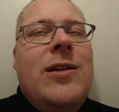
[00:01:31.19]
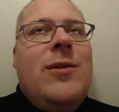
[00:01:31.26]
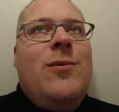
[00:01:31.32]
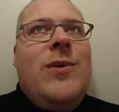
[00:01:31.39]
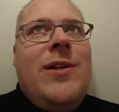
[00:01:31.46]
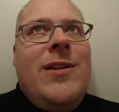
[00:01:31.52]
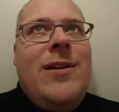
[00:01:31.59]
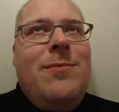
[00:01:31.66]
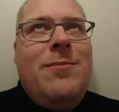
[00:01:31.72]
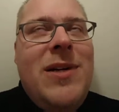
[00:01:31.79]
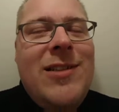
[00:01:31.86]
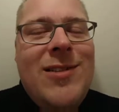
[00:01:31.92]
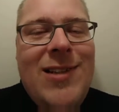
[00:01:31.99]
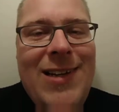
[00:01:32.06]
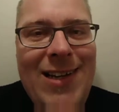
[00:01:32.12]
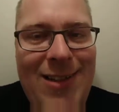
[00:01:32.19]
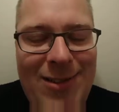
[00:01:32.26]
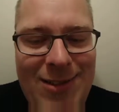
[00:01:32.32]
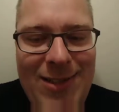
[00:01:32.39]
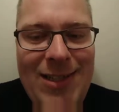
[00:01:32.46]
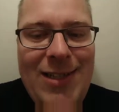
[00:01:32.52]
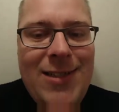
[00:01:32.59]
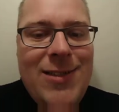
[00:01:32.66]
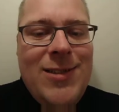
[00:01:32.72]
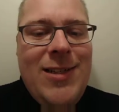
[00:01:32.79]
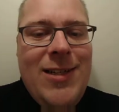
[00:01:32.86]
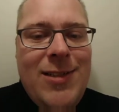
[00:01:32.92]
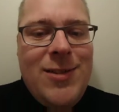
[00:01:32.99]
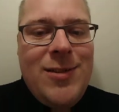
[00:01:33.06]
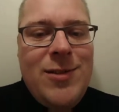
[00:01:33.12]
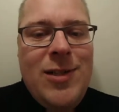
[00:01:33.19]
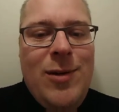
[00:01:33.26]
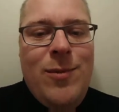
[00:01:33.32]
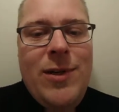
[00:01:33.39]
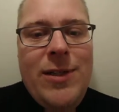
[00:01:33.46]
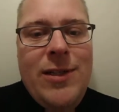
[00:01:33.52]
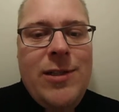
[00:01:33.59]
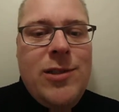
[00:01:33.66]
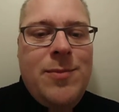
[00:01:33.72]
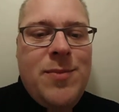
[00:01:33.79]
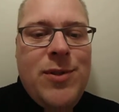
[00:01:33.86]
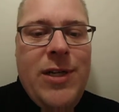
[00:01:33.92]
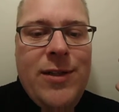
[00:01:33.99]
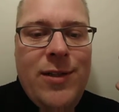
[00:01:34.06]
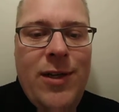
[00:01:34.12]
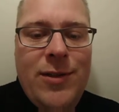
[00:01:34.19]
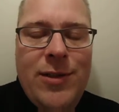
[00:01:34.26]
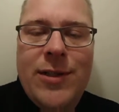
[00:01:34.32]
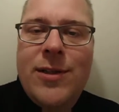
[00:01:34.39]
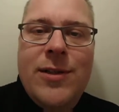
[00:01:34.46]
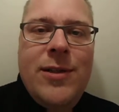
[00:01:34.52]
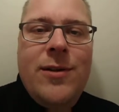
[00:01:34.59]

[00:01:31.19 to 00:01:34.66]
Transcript: when mental health care says someone is psychotic